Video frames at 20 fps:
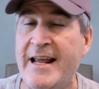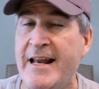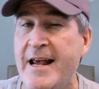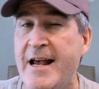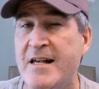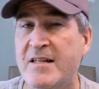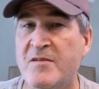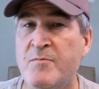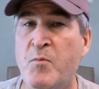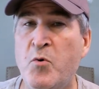It
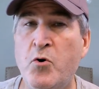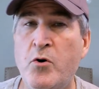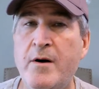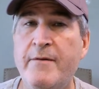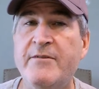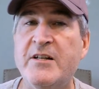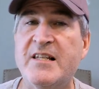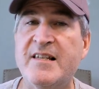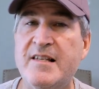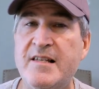has more
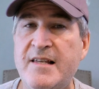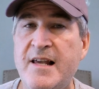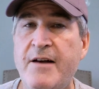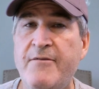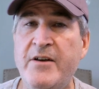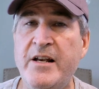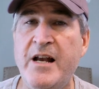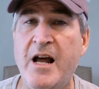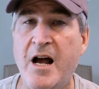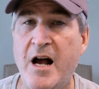of a
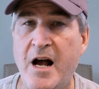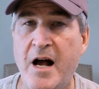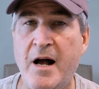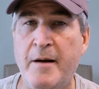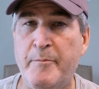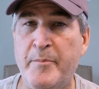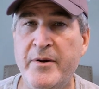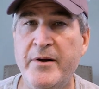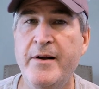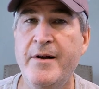
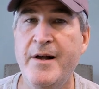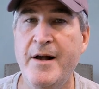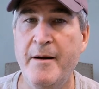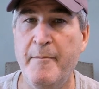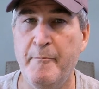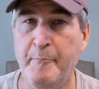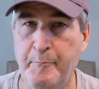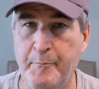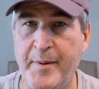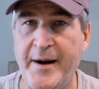7-Up
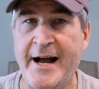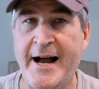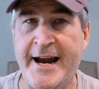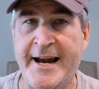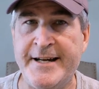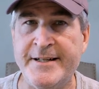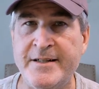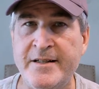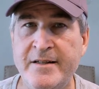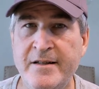
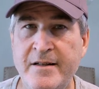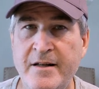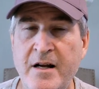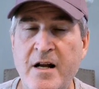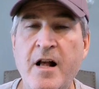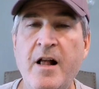bite